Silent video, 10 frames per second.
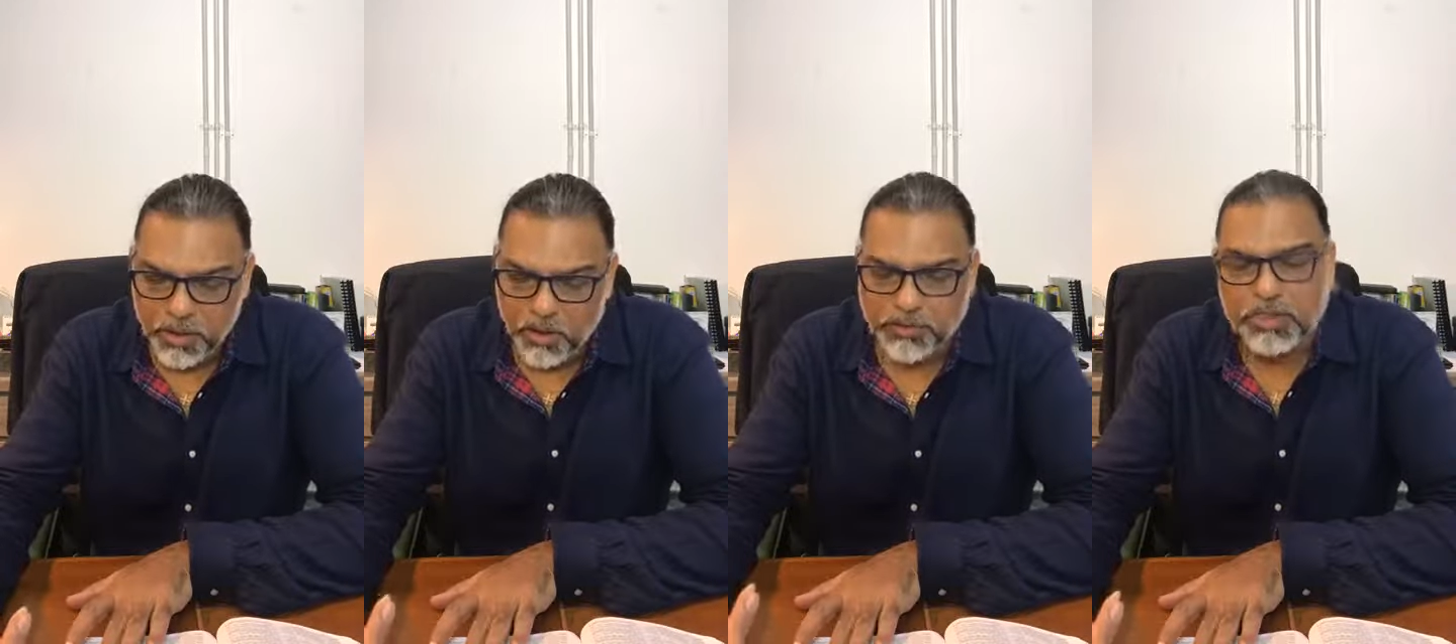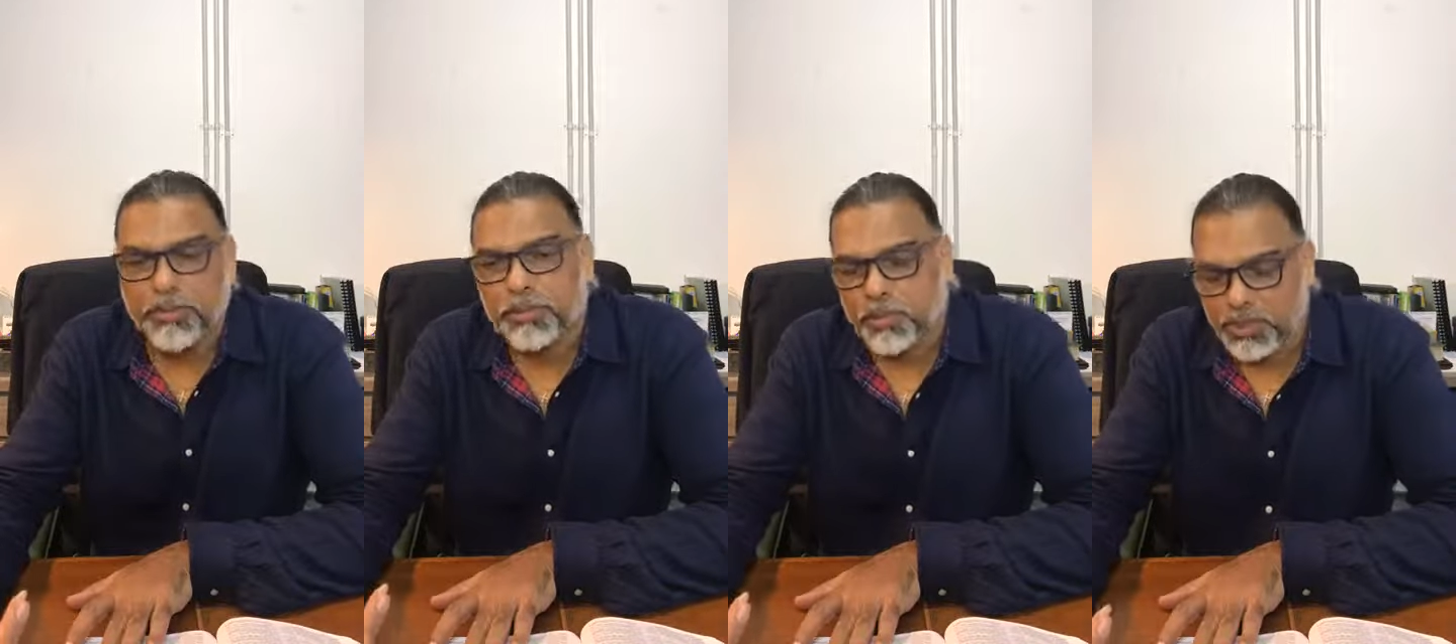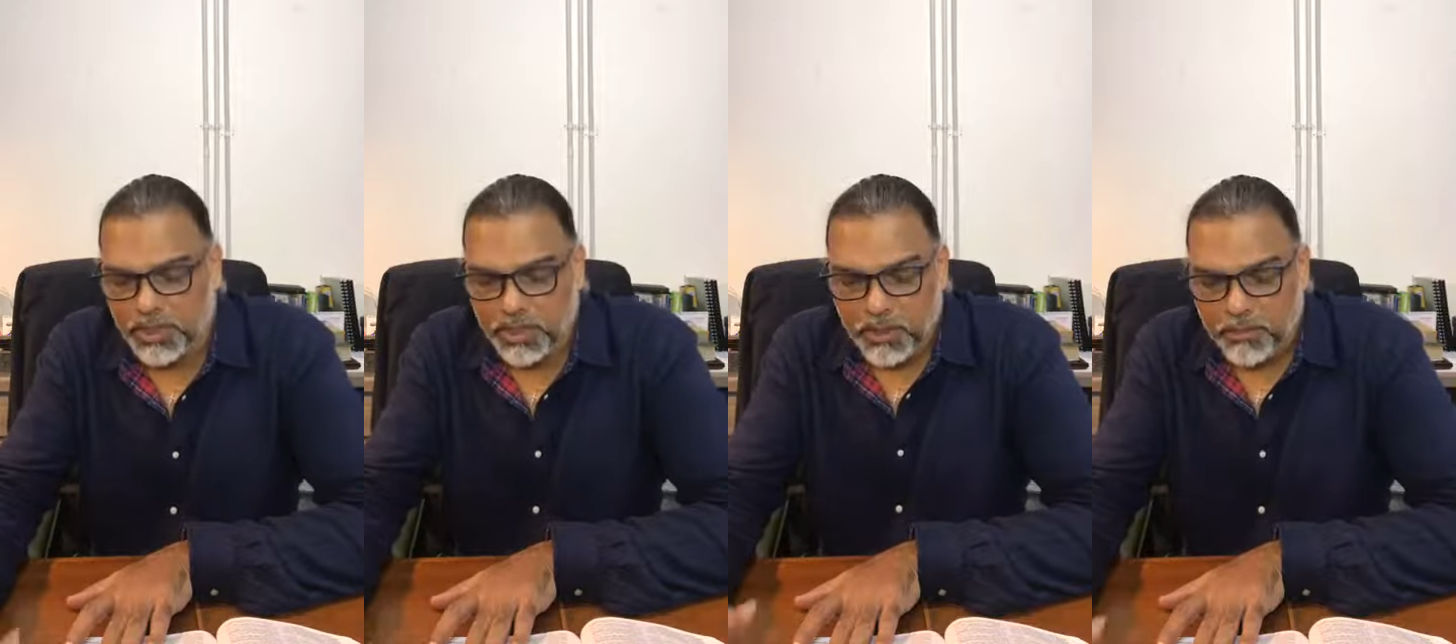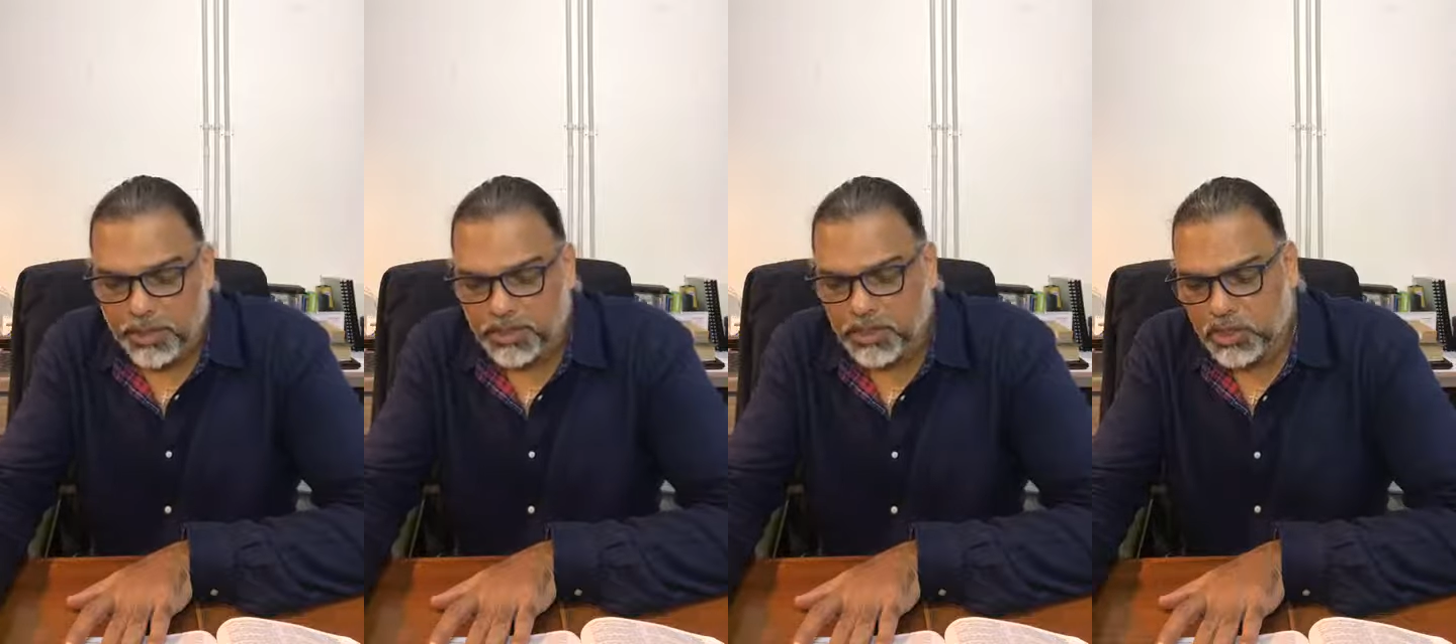of chapter 28,
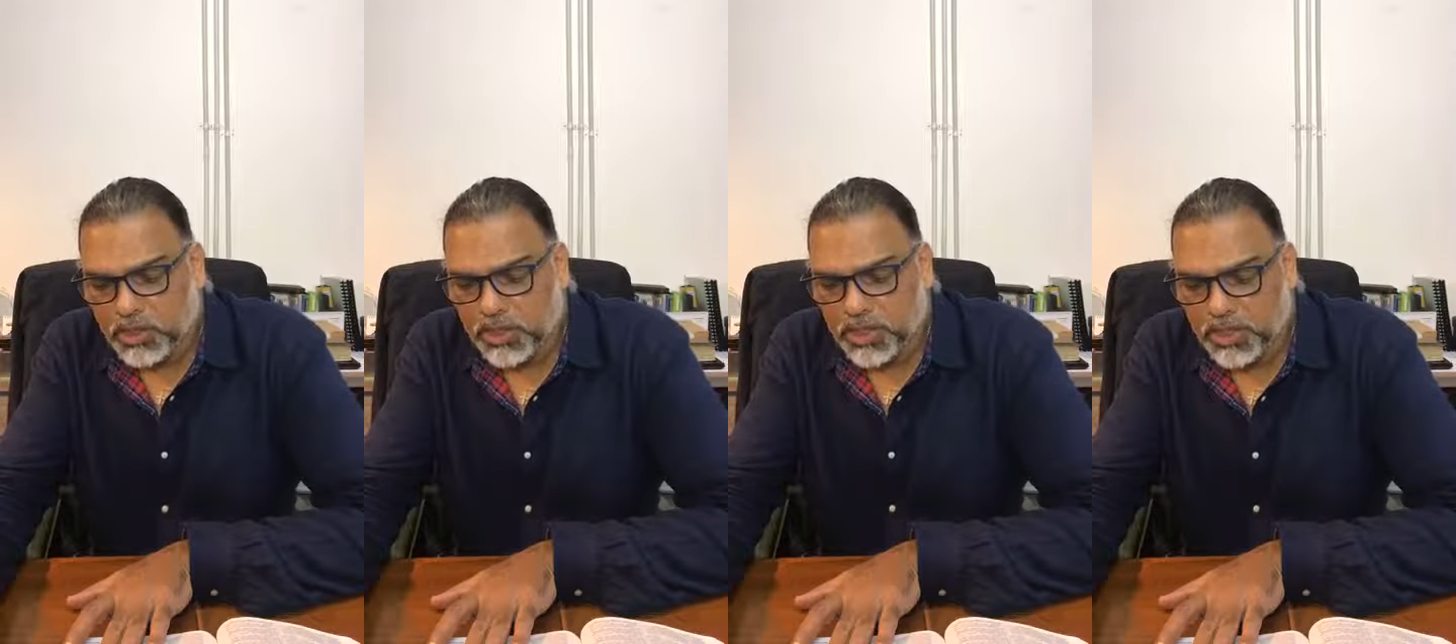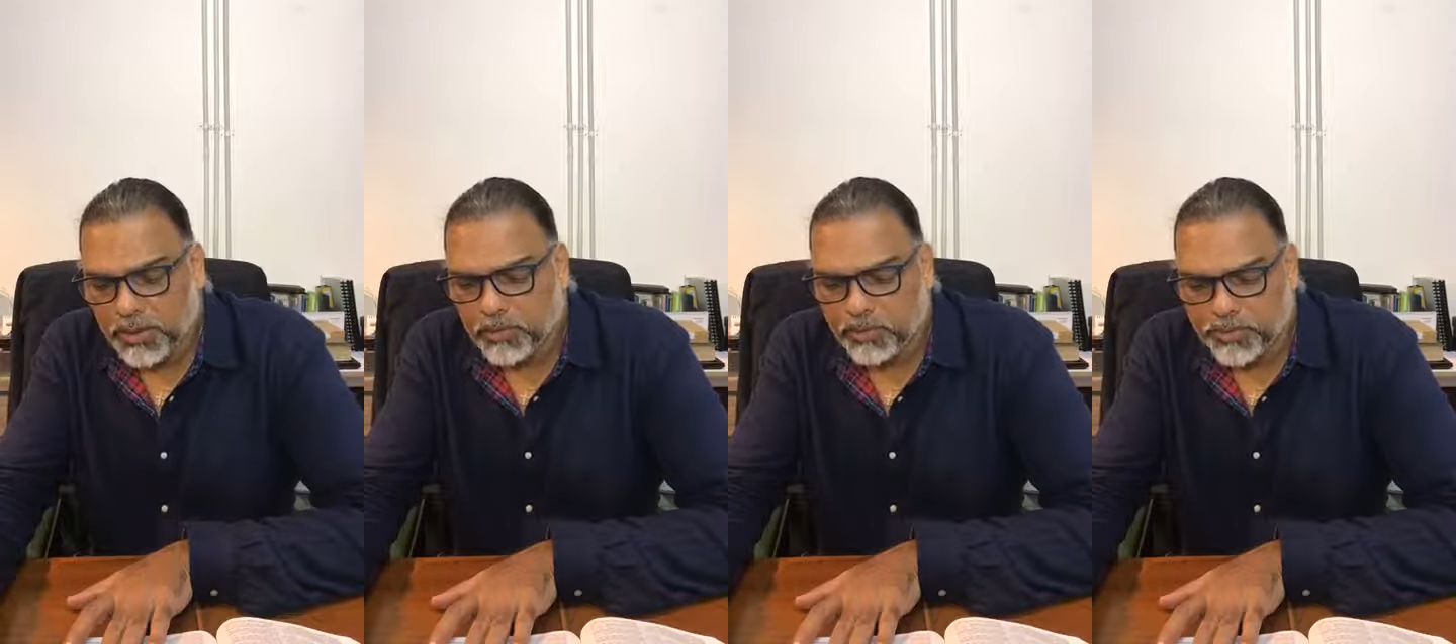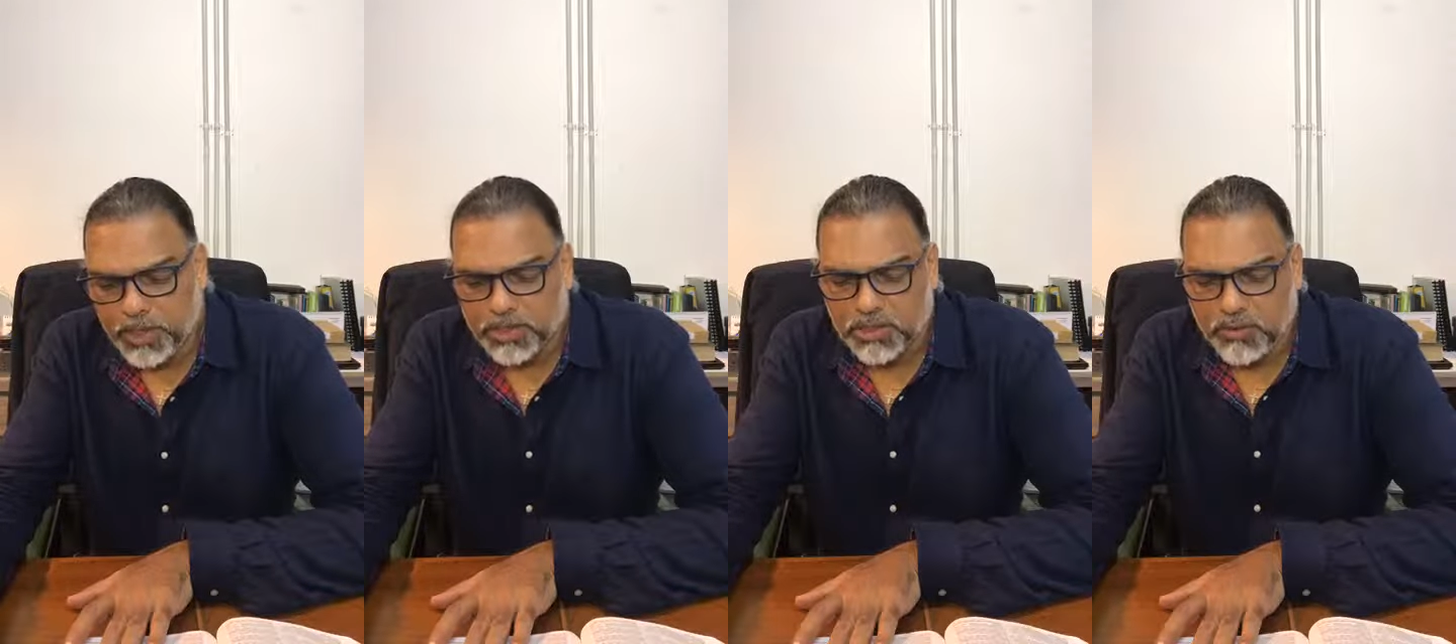"But it shall come to pass,